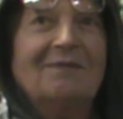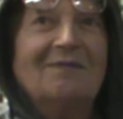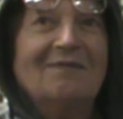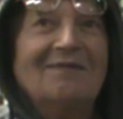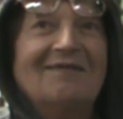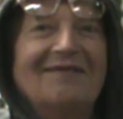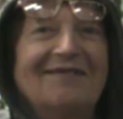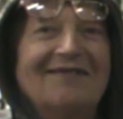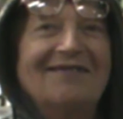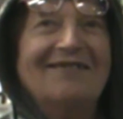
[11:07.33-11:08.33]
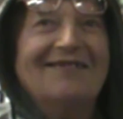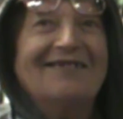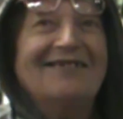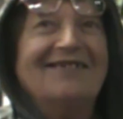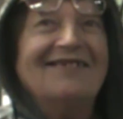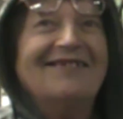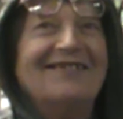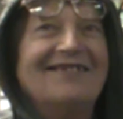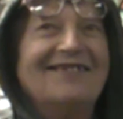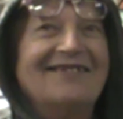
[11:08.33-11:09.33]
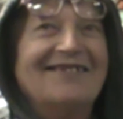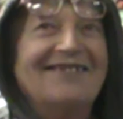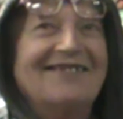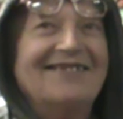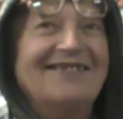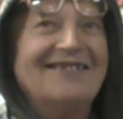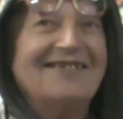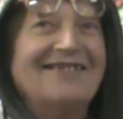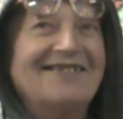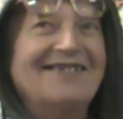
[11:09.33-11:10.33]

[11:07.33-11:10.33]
No one is speaking in this clip.